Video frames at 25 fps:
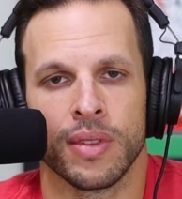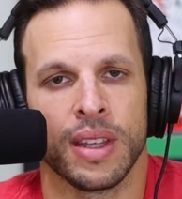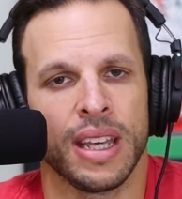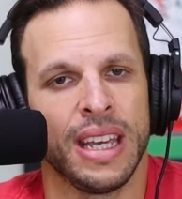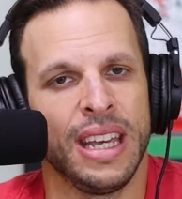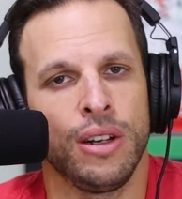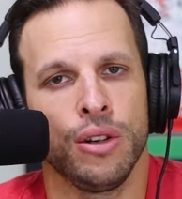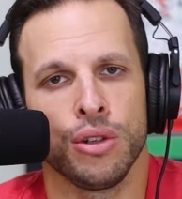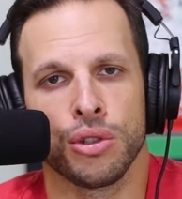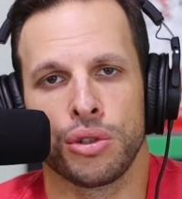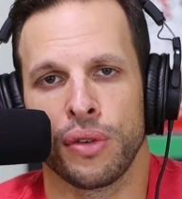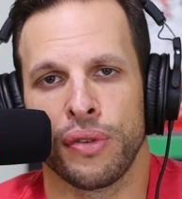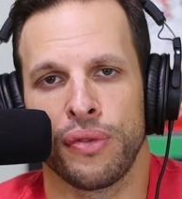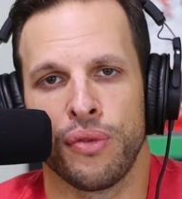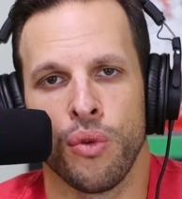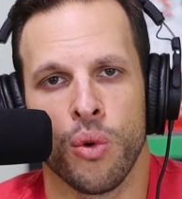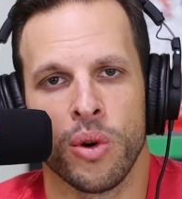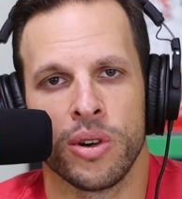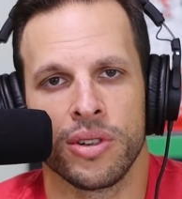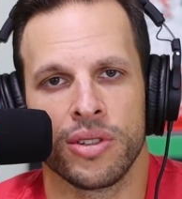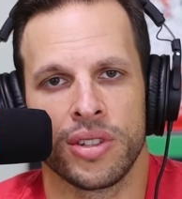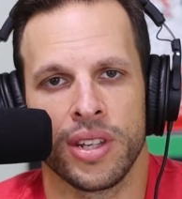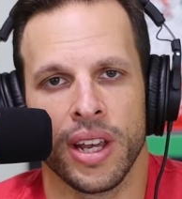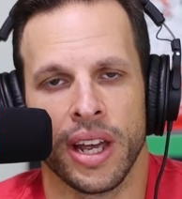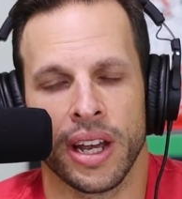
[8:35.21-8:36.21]
Eagles are
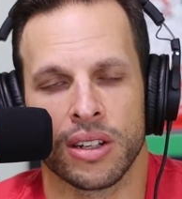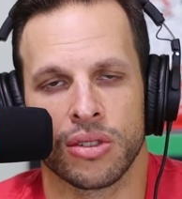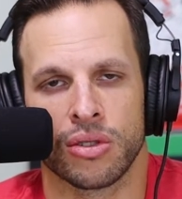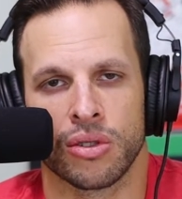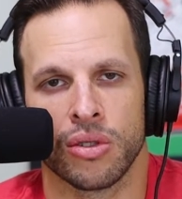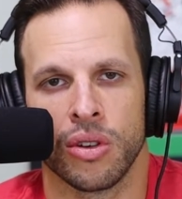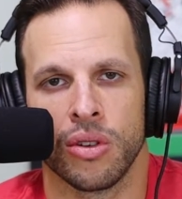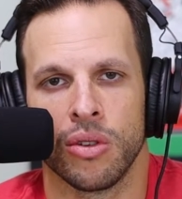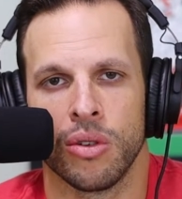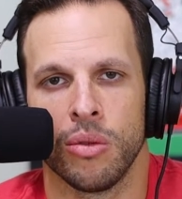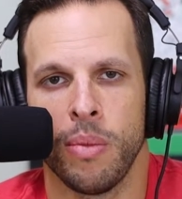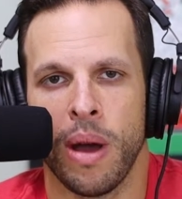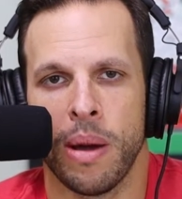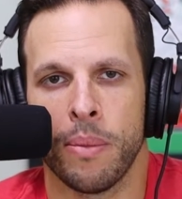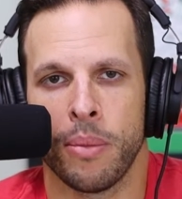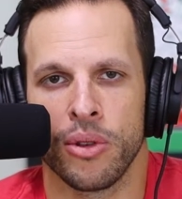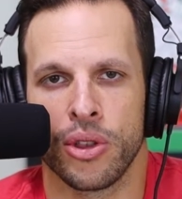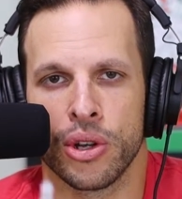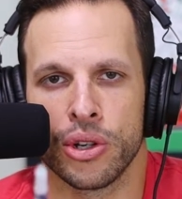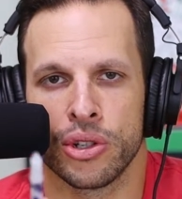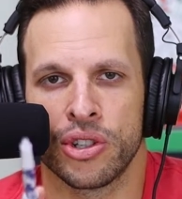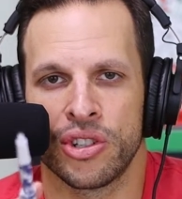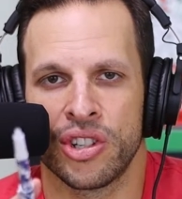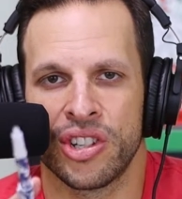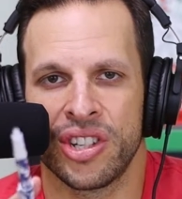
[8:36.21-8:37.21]
4-6. Remember,
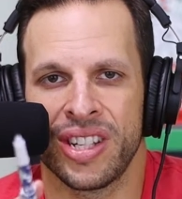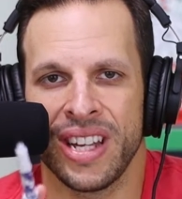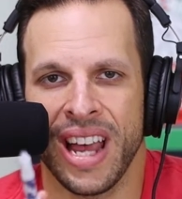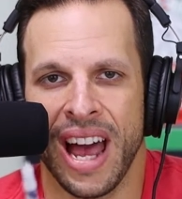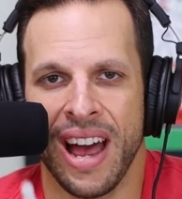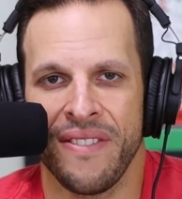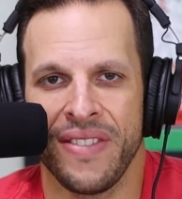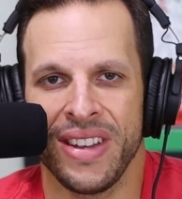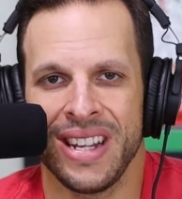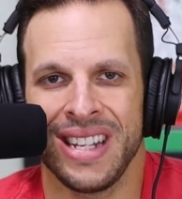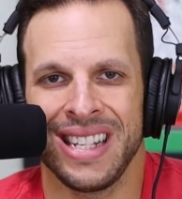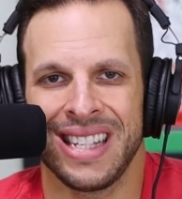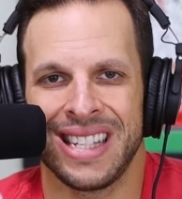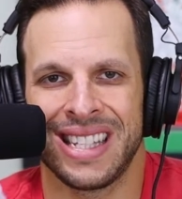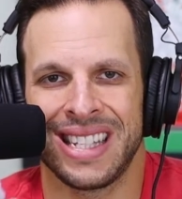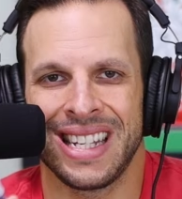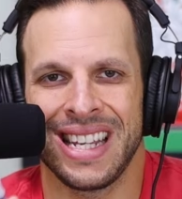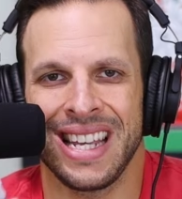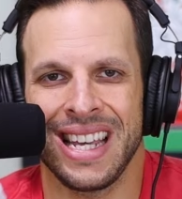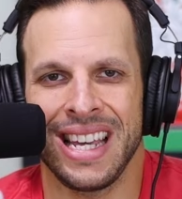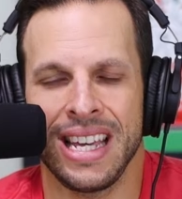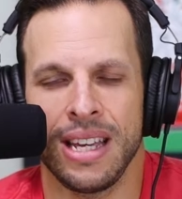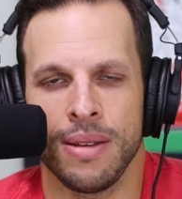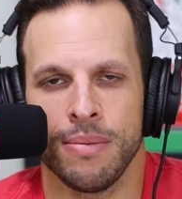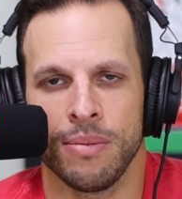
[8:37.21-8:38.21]
there's 7
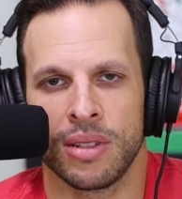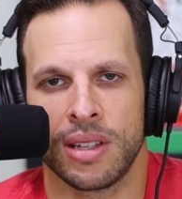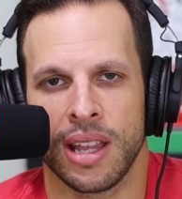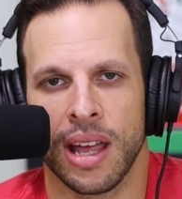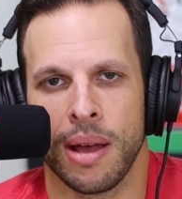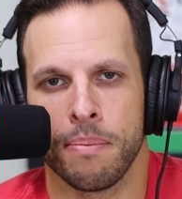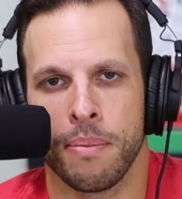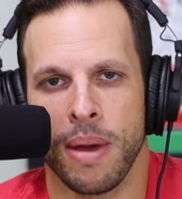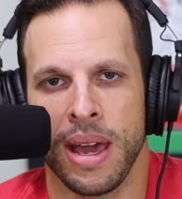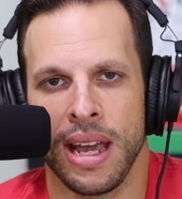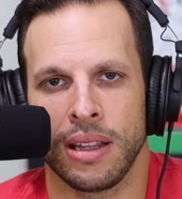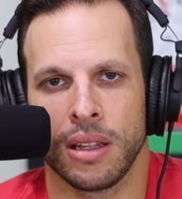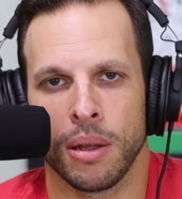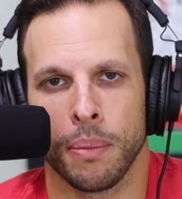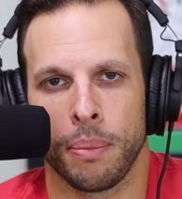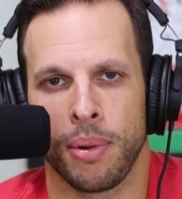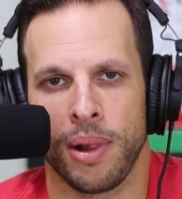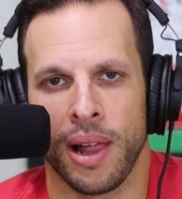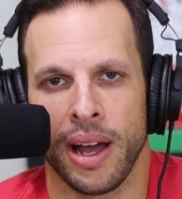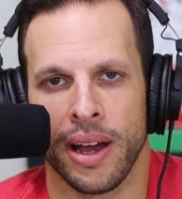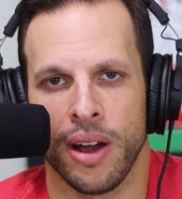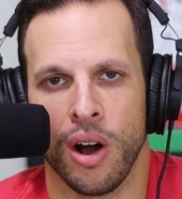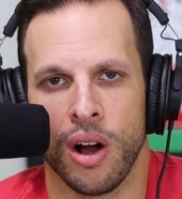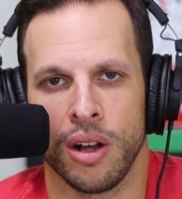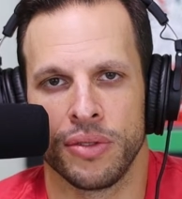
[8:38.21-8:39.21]
teams that make the
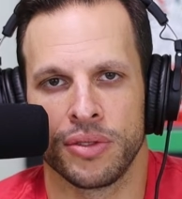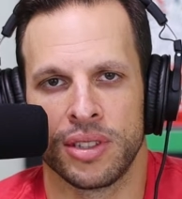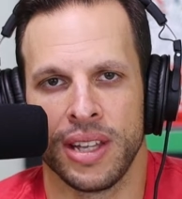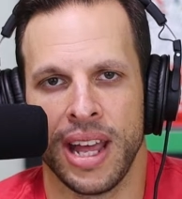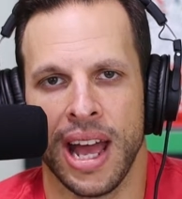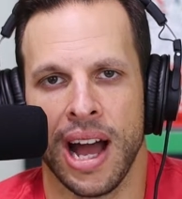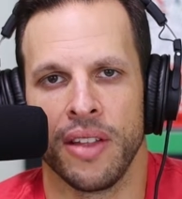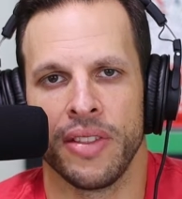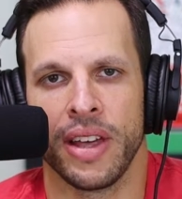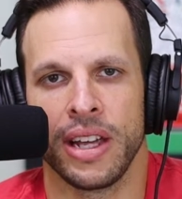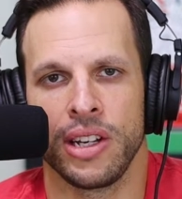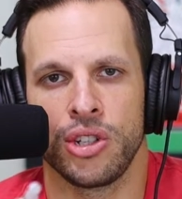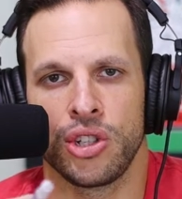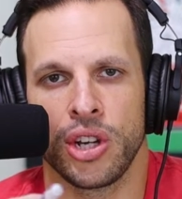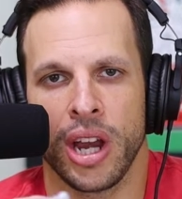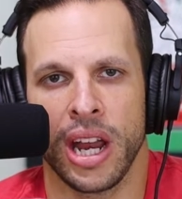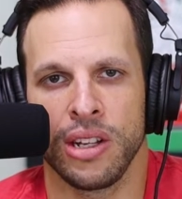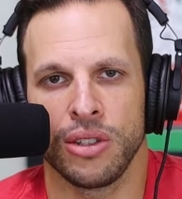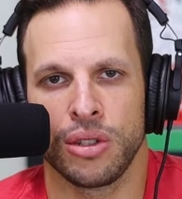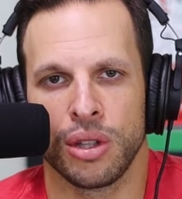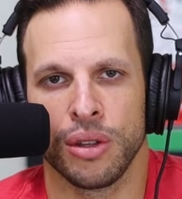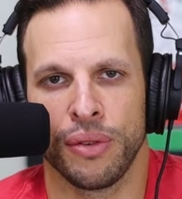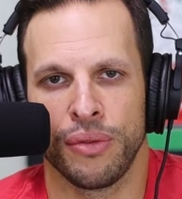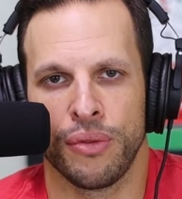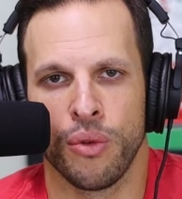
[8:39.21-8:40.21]
playoffs now. They
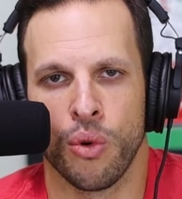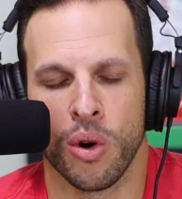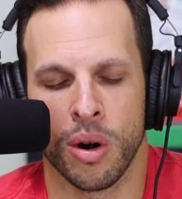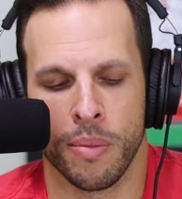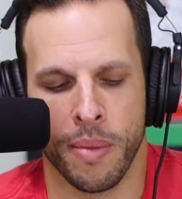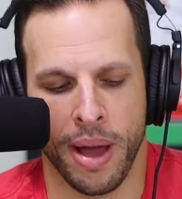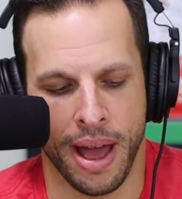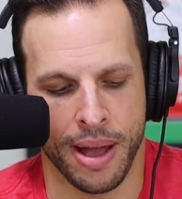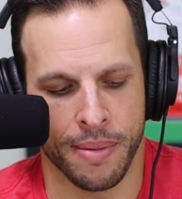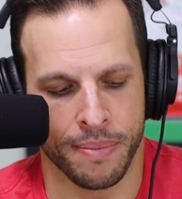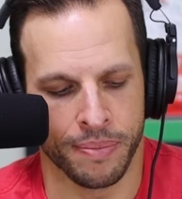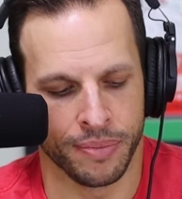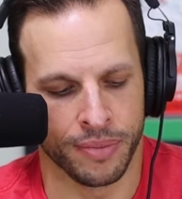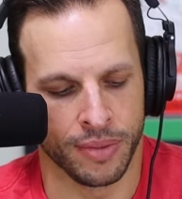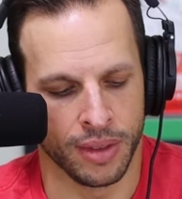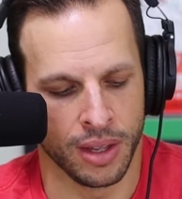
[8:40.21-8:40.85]
changed the format.